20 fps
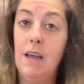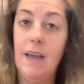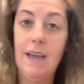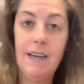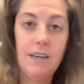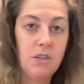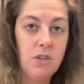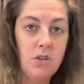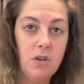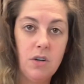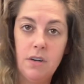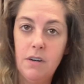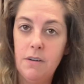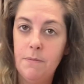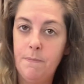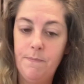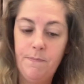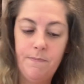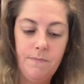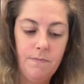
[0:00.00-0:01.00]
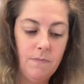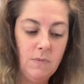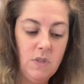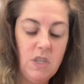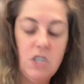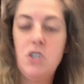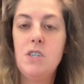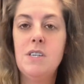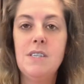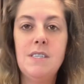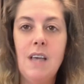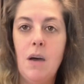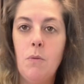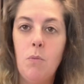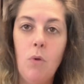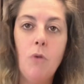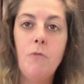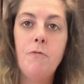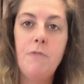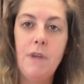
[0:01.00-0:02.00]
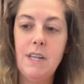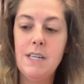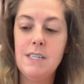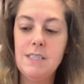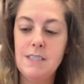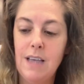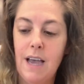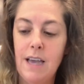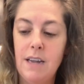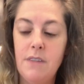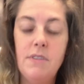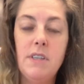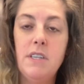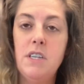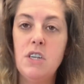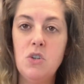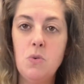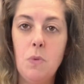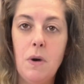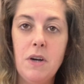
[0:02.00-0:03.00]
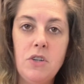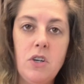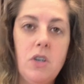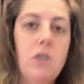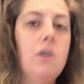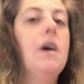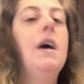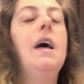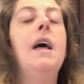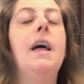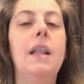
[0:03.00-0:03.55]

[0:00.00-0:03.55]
extra dishes that won't fit inside of the dishwasher.